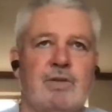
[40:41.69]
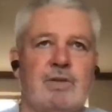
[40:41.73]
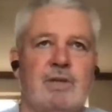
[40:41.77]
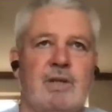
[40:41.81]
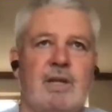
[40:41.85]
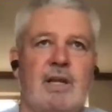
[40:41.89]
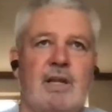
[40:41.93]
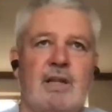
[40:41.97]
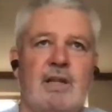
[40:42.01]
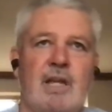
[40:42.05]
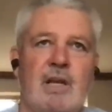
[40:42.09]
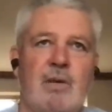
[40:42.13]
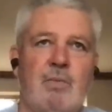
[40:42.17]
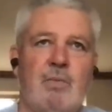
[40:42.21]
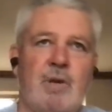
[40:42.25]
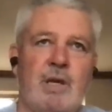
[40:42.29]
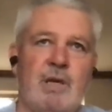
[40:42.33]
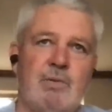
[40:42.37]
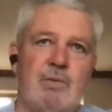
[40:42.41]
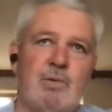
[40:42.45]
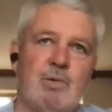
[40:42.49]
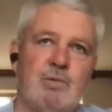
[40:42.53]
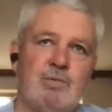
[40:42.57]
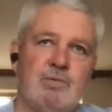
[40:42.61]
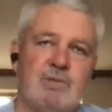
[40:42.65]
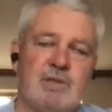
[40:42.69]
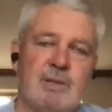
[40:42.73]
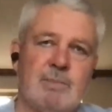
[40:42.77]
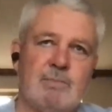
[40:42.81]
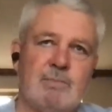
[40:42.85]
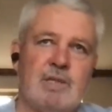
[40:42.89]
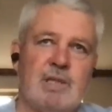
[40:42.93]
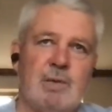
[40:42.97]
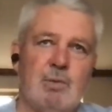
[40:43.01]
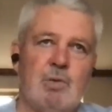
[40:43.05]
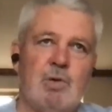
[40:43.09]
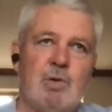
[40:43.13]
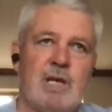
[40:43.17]
and then we will some
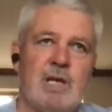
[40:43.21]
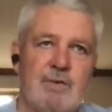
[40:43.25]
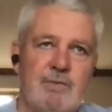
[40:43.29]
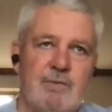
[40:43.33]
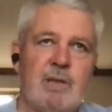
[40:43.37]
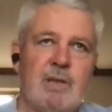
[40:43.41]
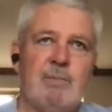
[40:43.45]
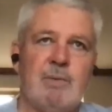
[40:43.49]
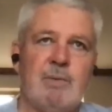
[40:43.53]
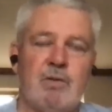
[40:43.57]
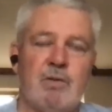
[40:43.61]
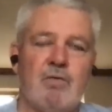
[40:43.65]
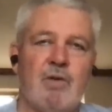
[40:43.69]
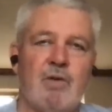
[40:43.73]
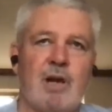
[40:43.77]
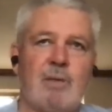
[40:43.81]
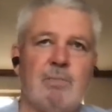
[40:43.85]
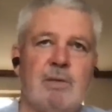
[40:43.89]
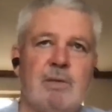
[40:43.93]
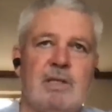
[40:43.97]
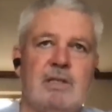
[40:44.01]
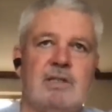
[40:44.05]
you will give them the rugby